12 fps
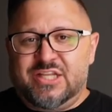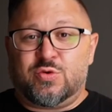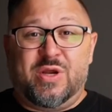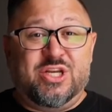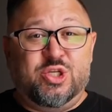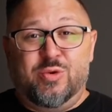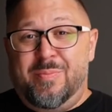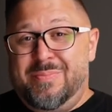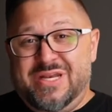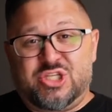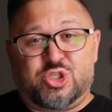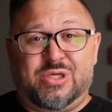It's a way to do
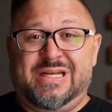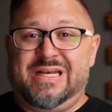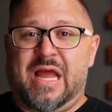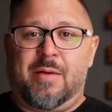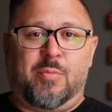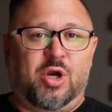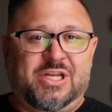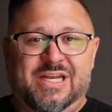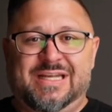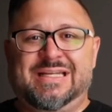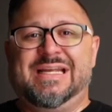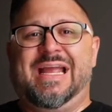ministry, not
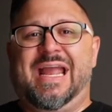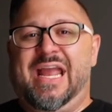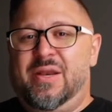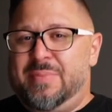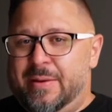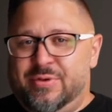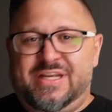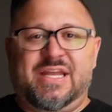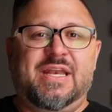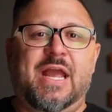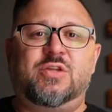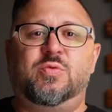marketing, and be able to
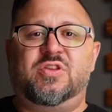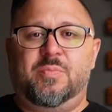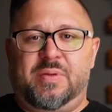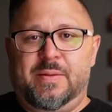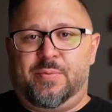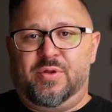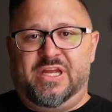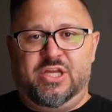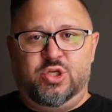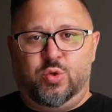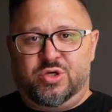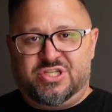connect with the people
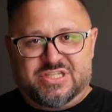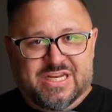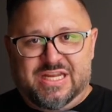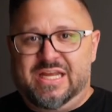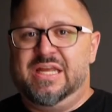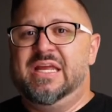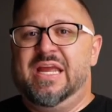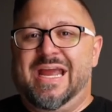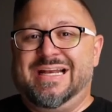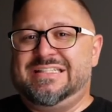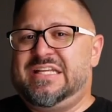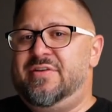in your city.
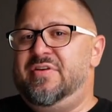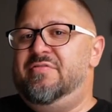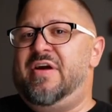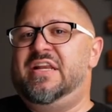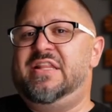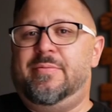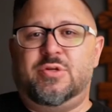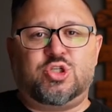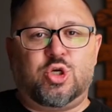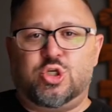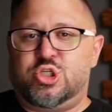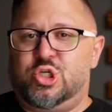And instead of inviting them to
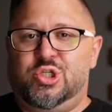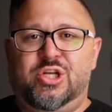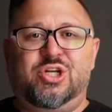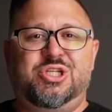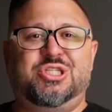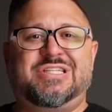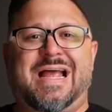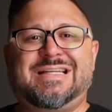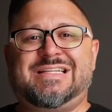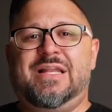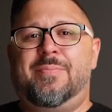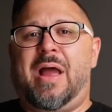church, you're literally just
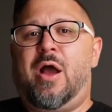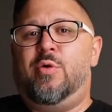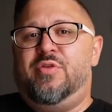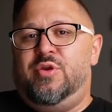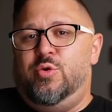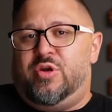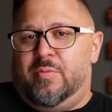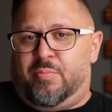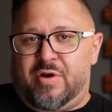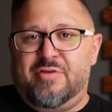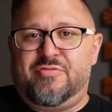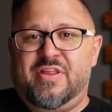asking them how that you can
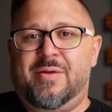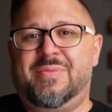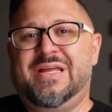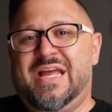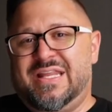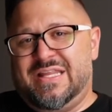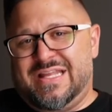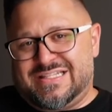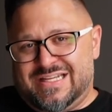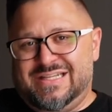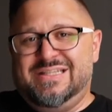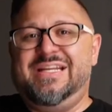pray for them. And then that's
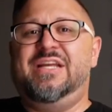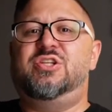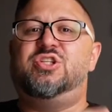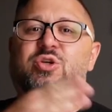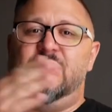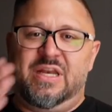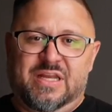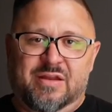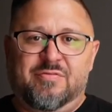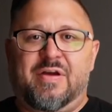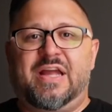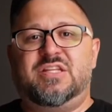going to lead to an
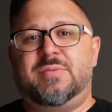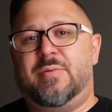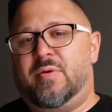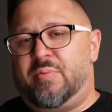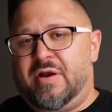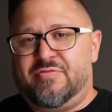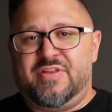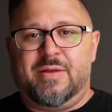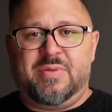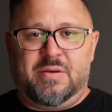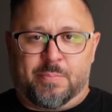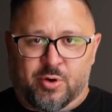invite to be able to pray for
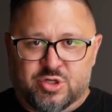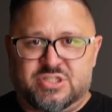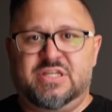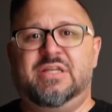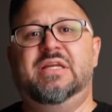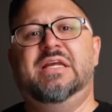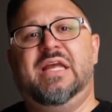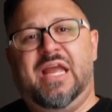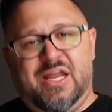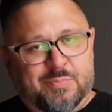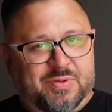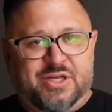them in person
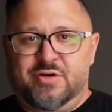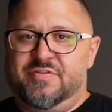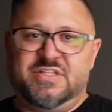and plan your